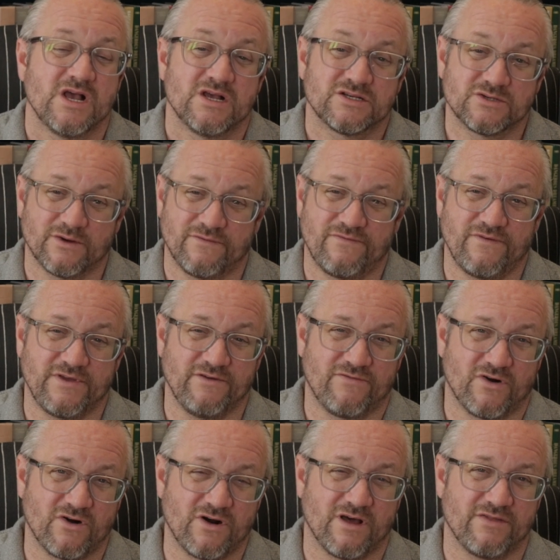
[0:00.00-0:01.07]
So if you've
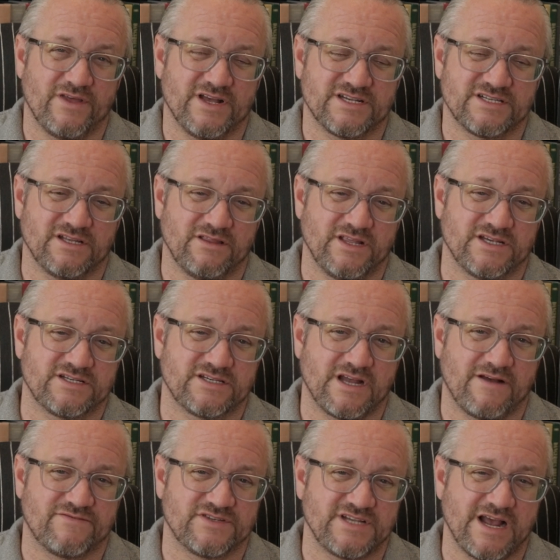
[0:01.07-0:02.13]
heard all this and this
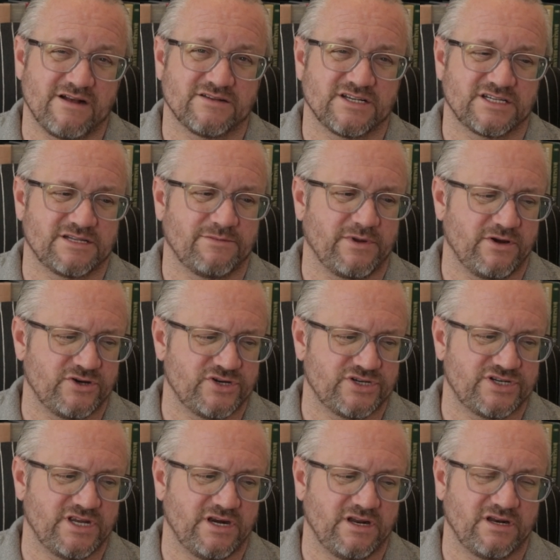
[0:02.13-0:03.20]
stuff sounds like something you're
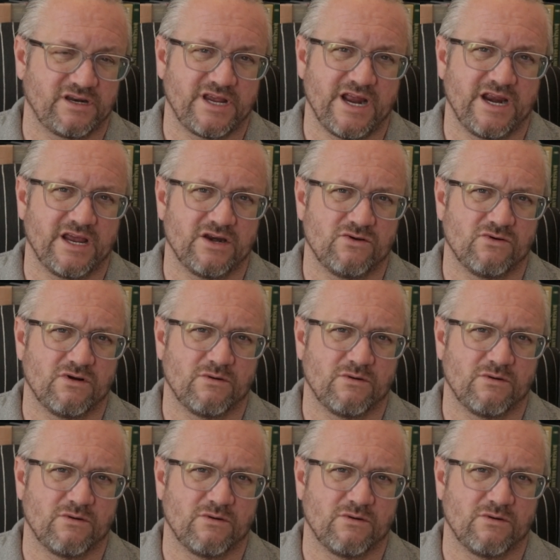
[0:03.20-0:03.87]
interested in getting into a